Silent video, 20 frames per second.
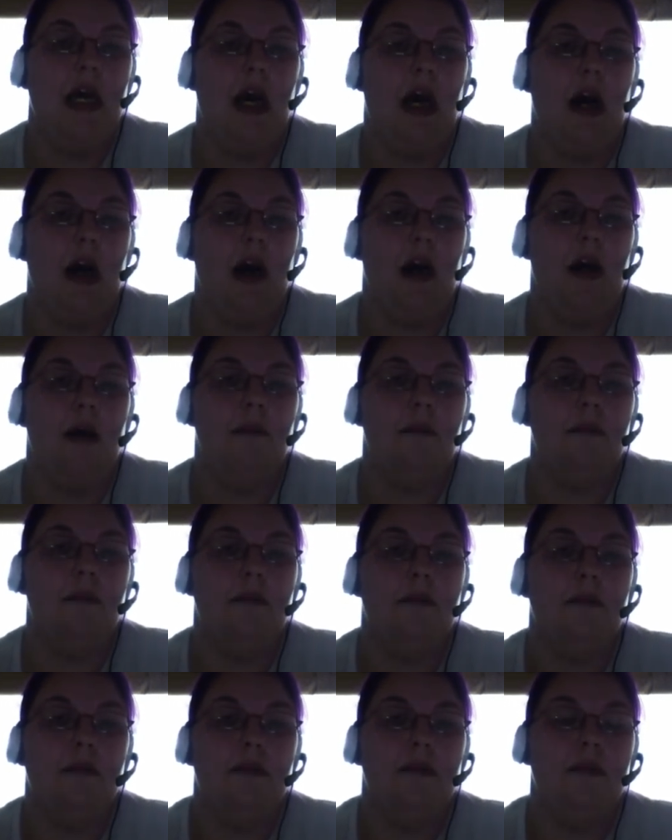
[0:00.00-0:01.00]
Um,
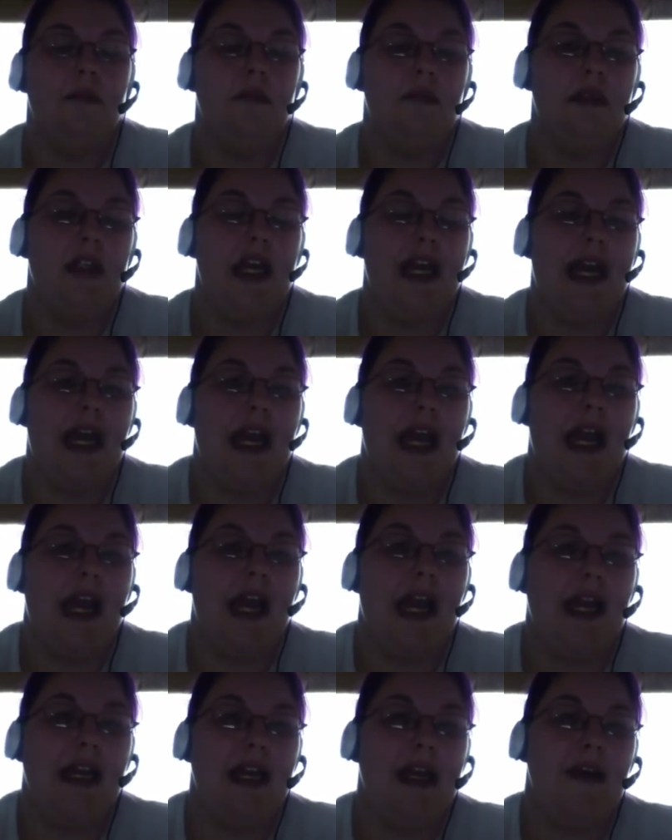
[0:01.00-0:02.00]

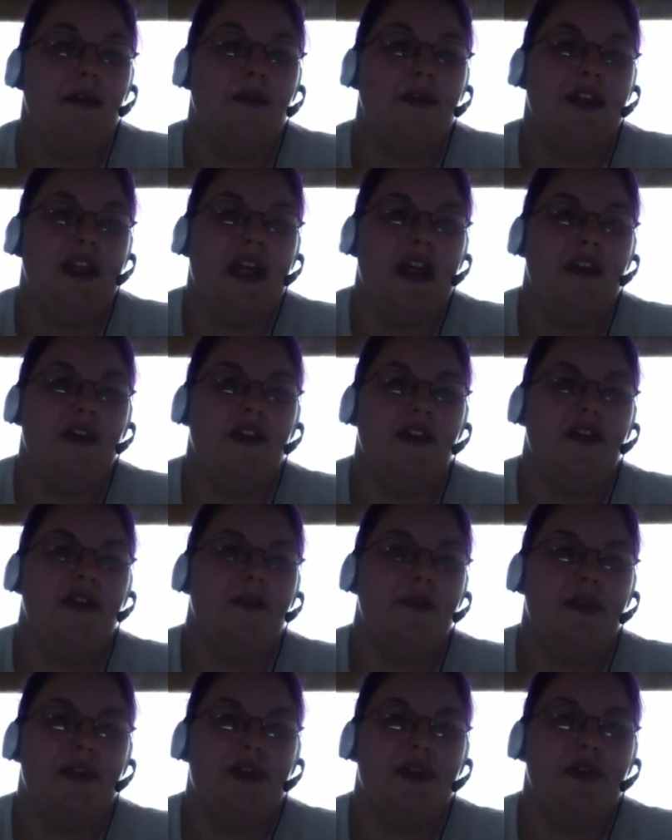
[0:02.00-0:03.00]
and it was either to
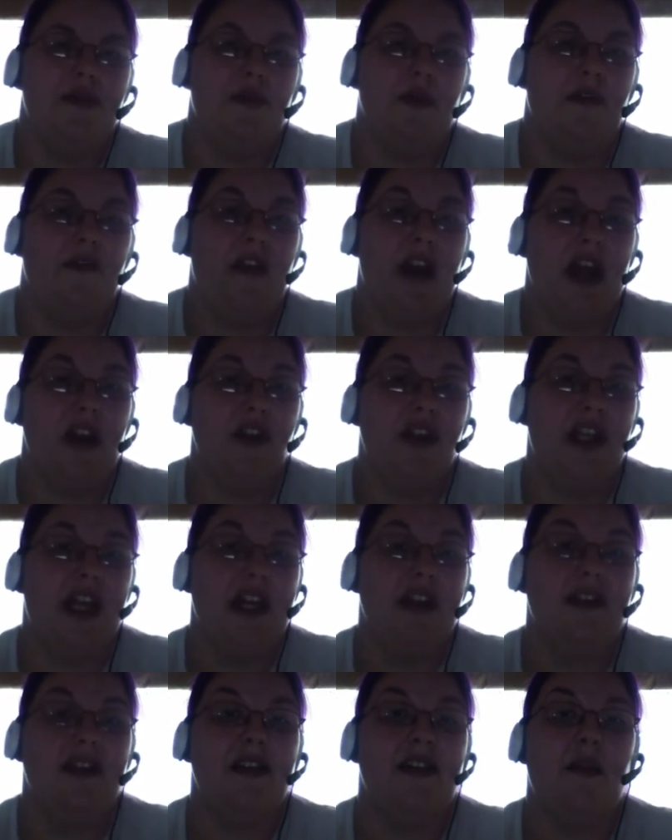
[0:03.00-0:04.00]
pursue revenge
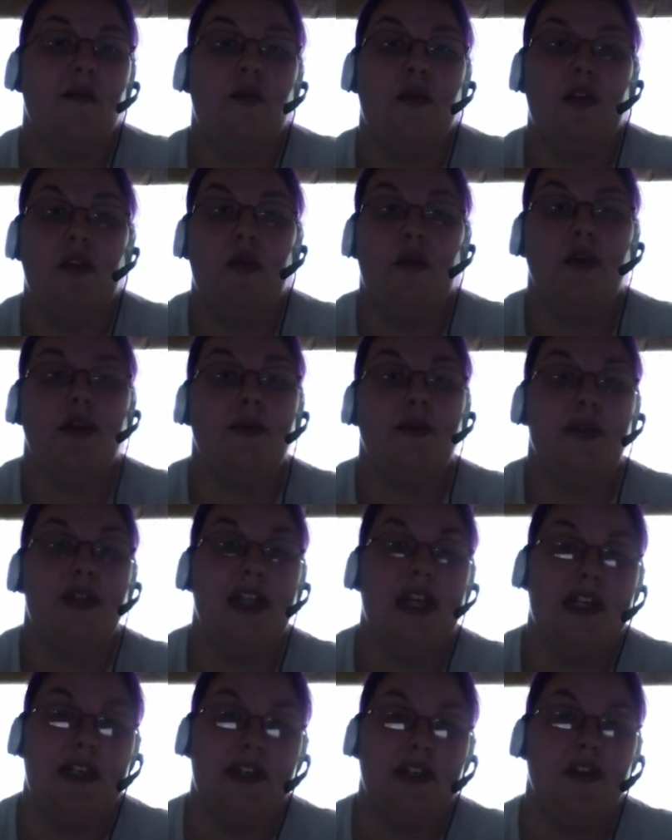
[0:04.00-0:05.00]
against someone or to
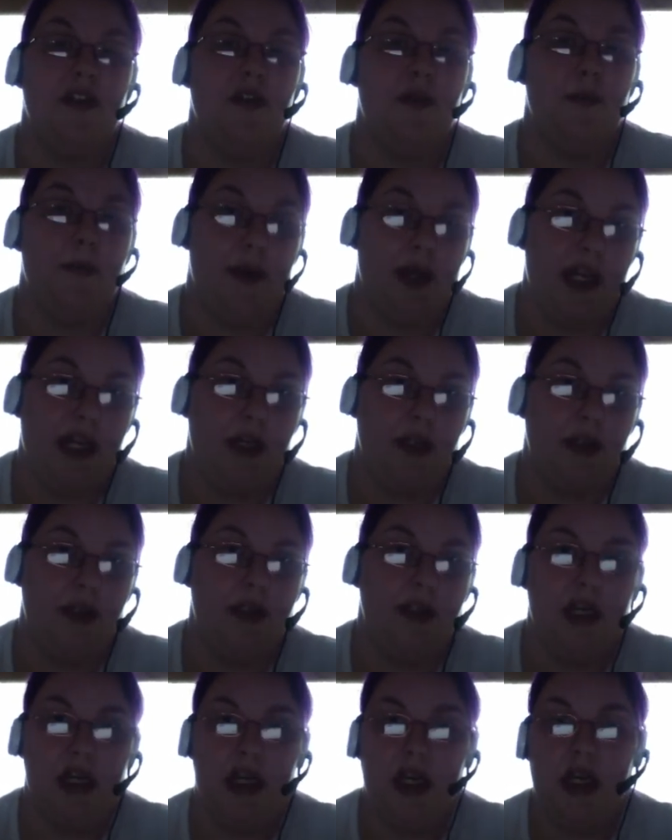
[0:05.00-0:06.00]
protect his own
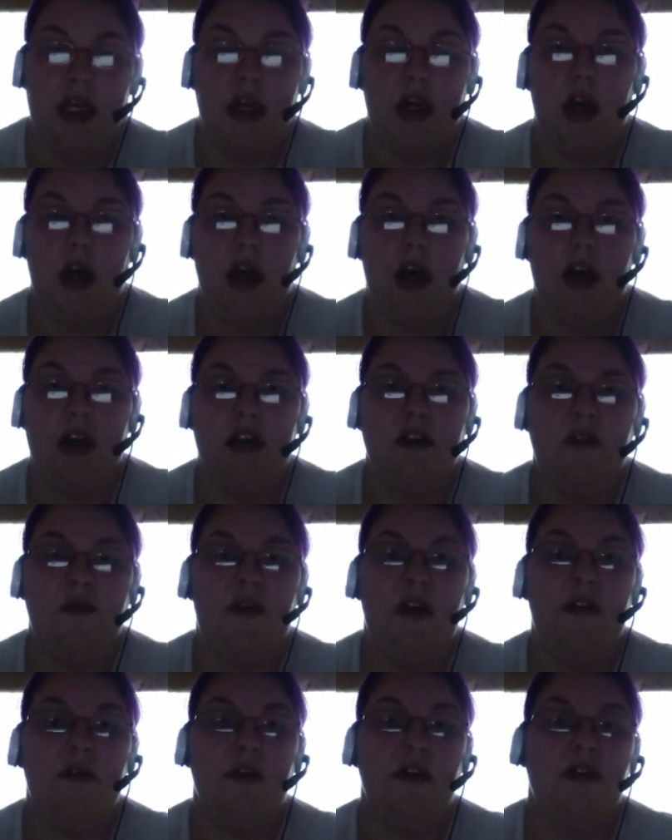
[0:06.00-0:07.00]
page. Uh, his
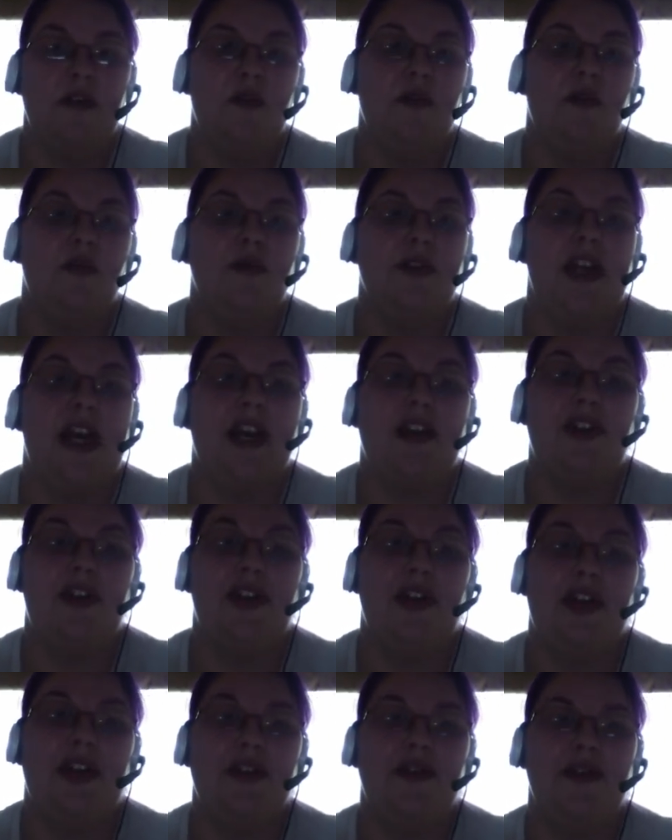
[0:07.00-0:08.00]
favorite tool was
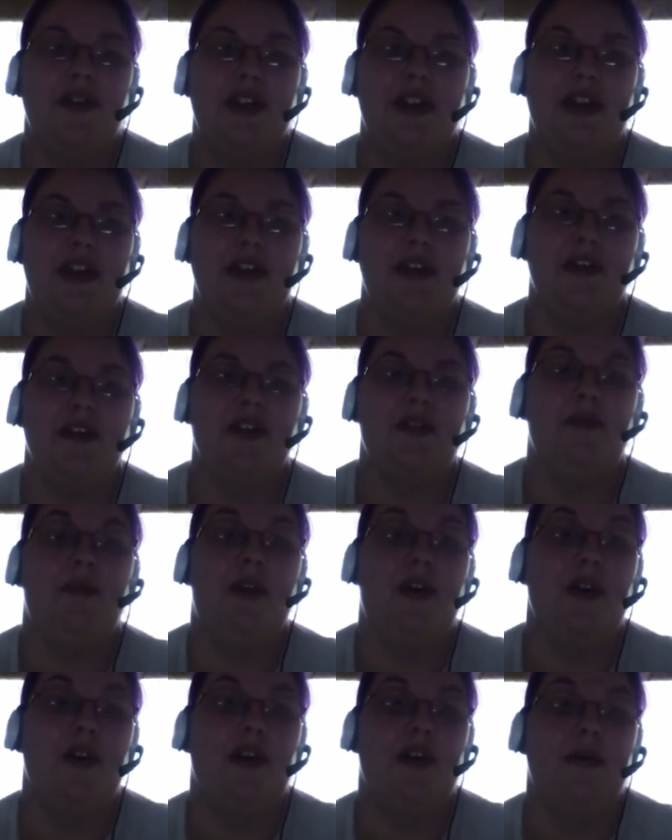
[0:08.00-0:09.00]
actually using a
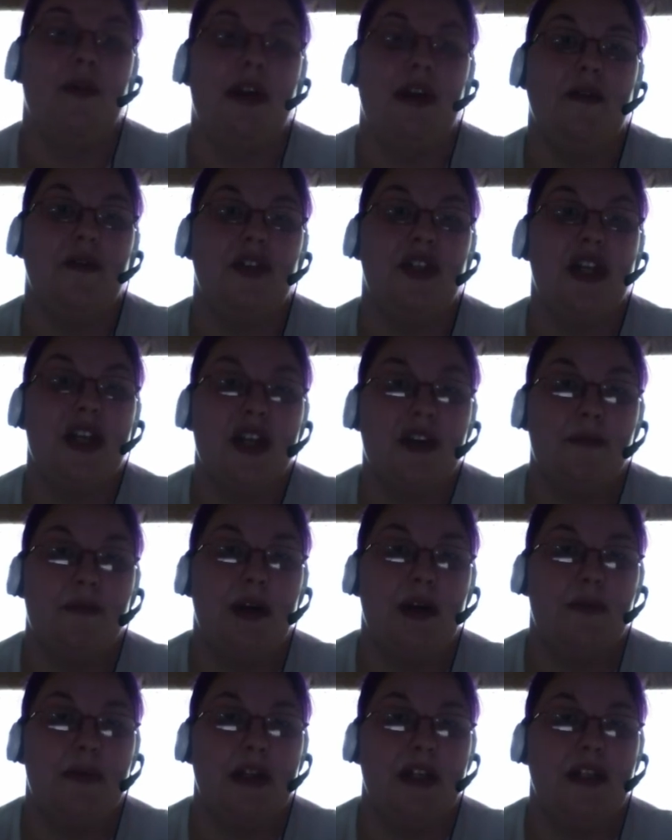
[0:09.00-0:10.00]
small army of sock
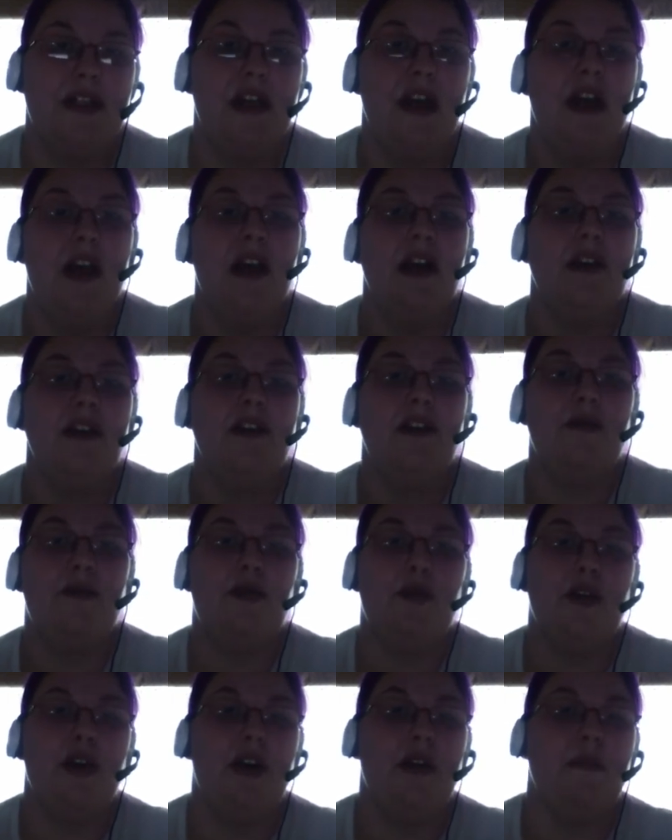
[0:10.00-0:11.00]
puppets to
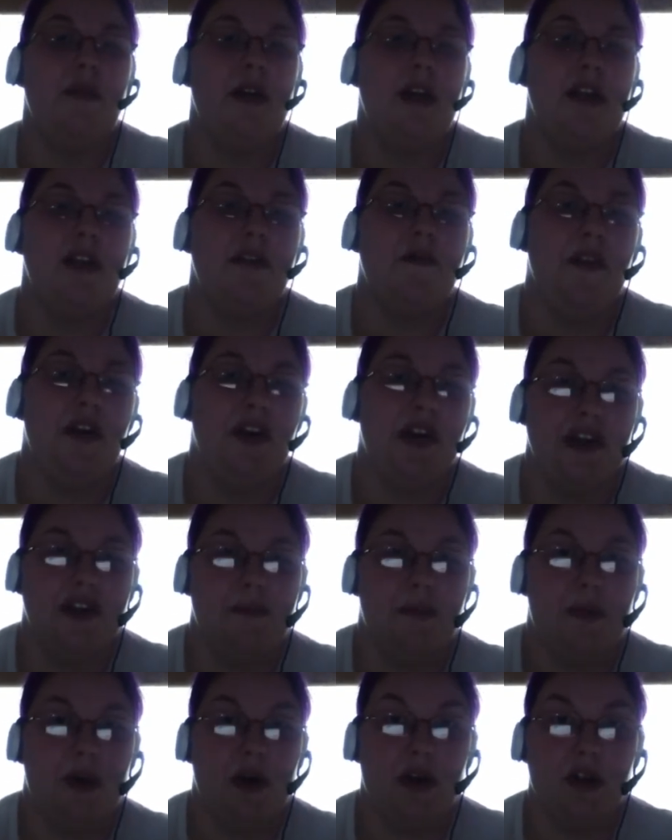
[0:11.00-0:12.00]
support him in his
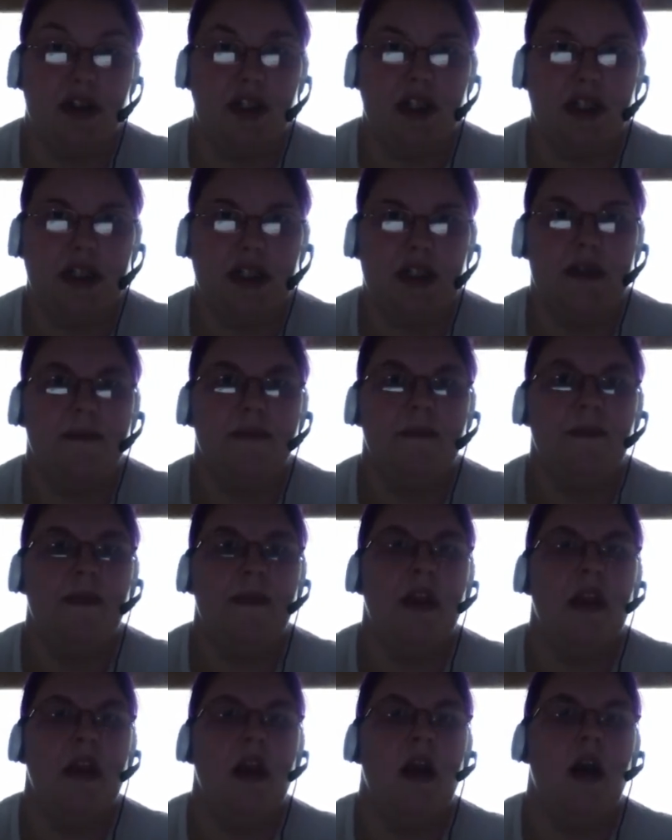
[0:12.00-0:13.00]
various purges.
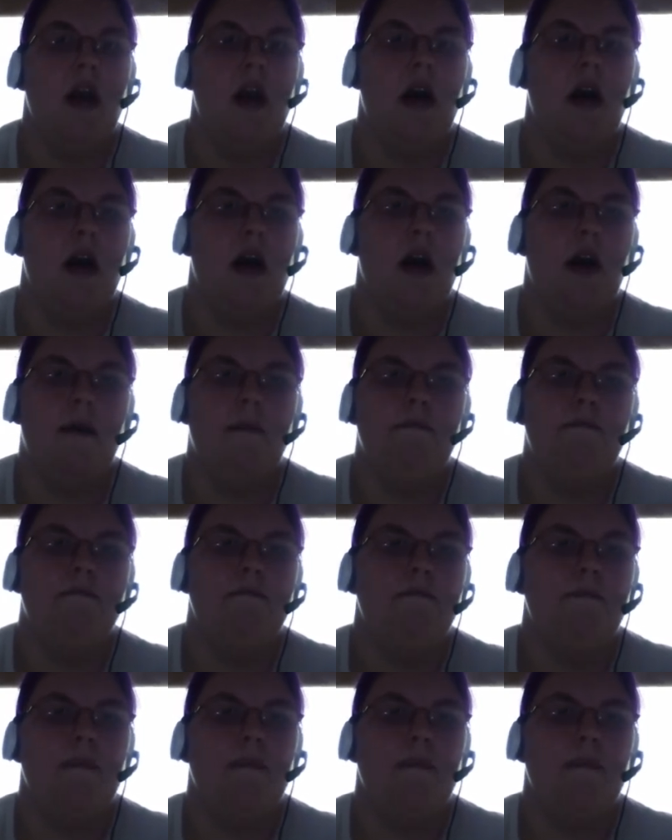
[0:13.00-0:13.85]
Um,